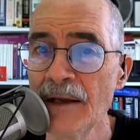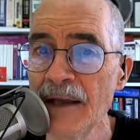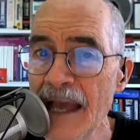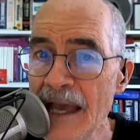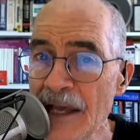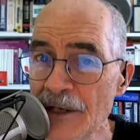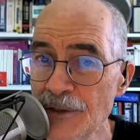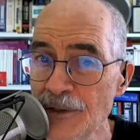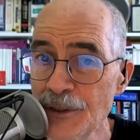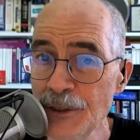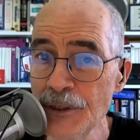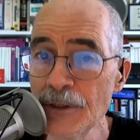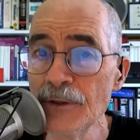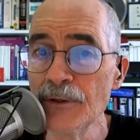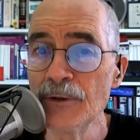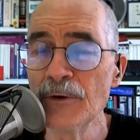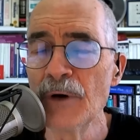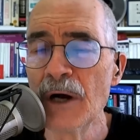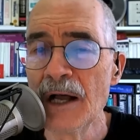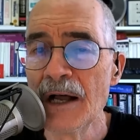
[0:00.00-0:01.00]
And
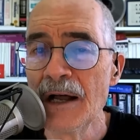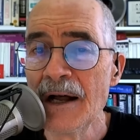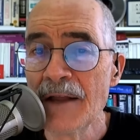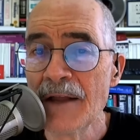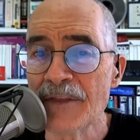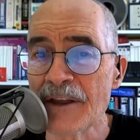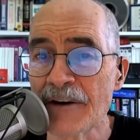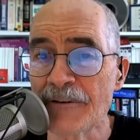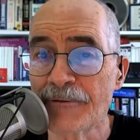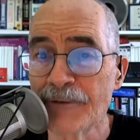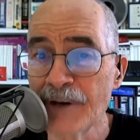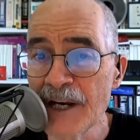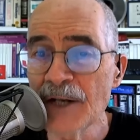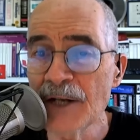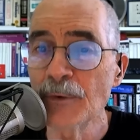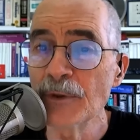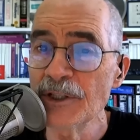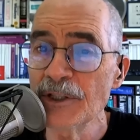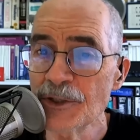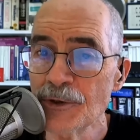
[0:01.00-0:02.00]
two, the
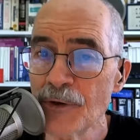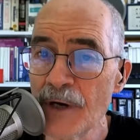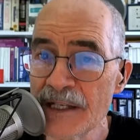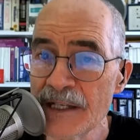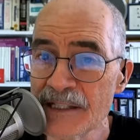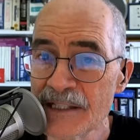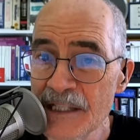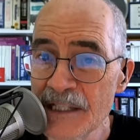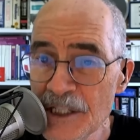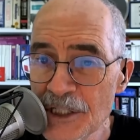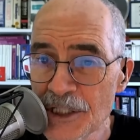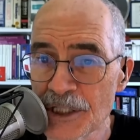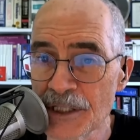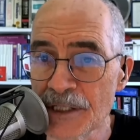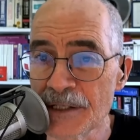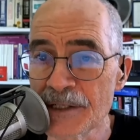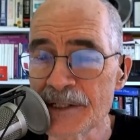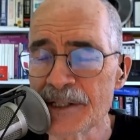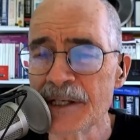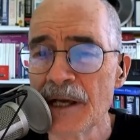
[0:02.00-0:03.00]
frequent
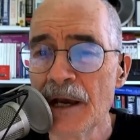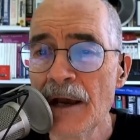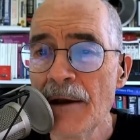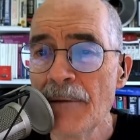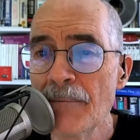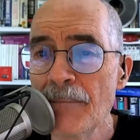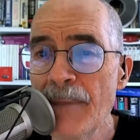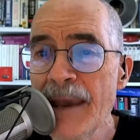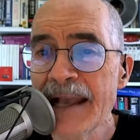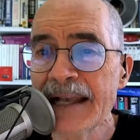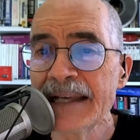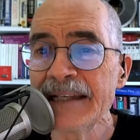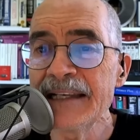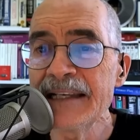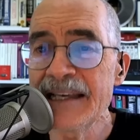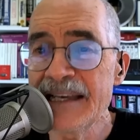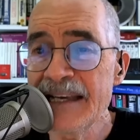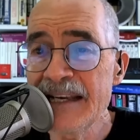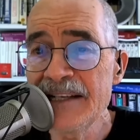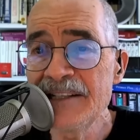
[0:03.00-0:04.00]
transitions make it
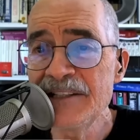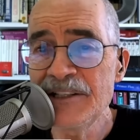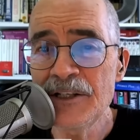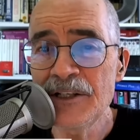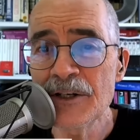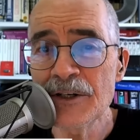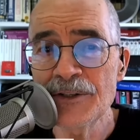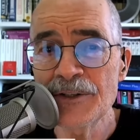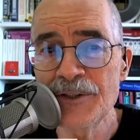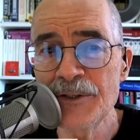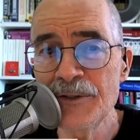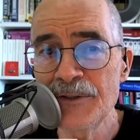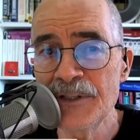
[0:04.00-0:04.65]
easier to